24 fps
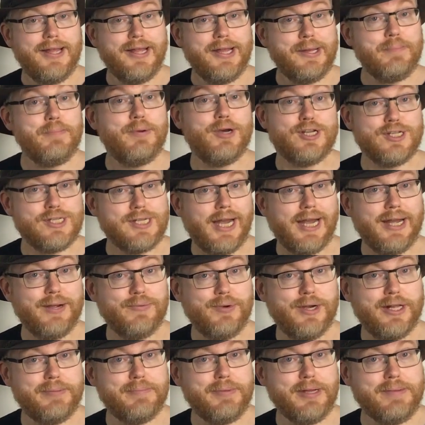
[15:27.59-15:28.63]
But I
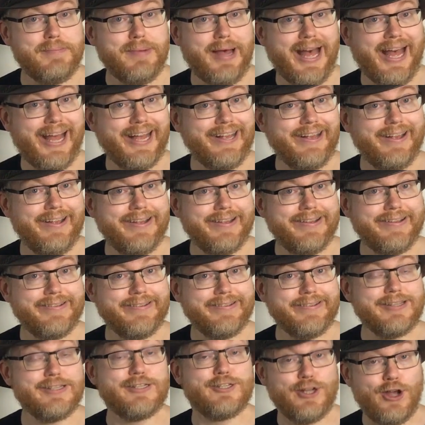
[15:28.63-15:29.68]
will be back,
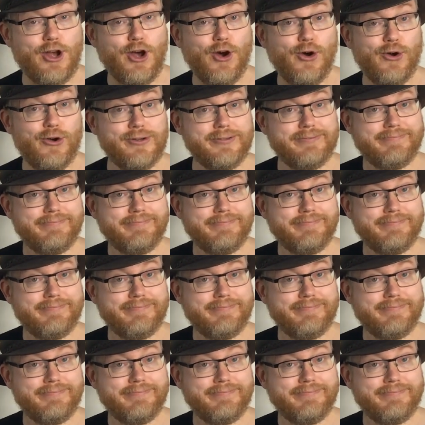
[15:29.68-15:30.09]
so